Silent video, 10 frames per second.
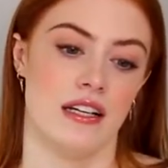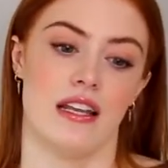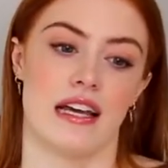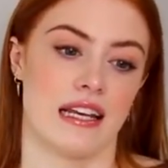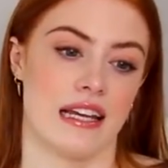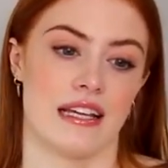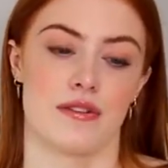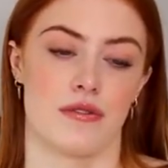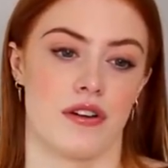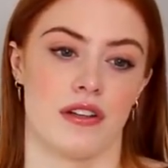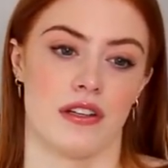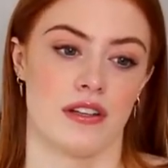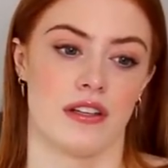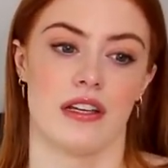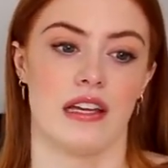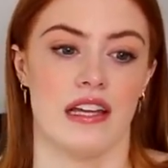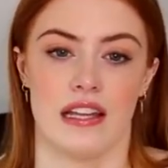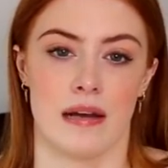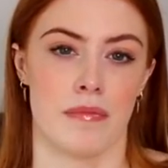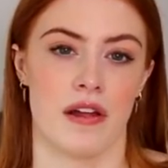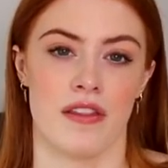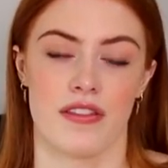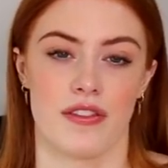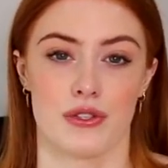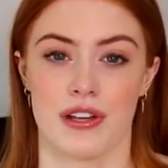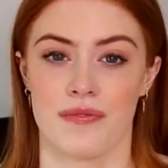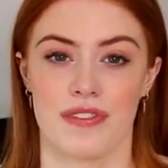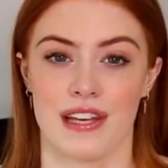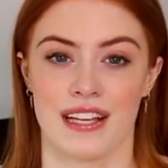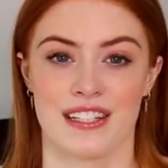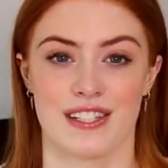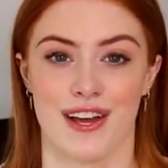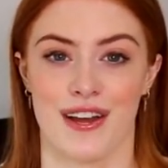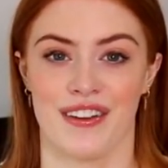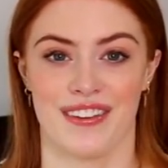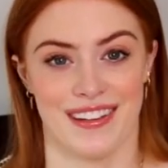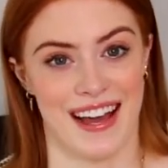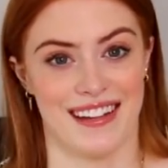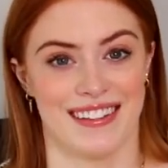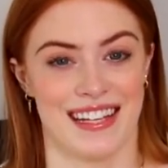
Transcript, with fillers: like later on in that month or something so yeah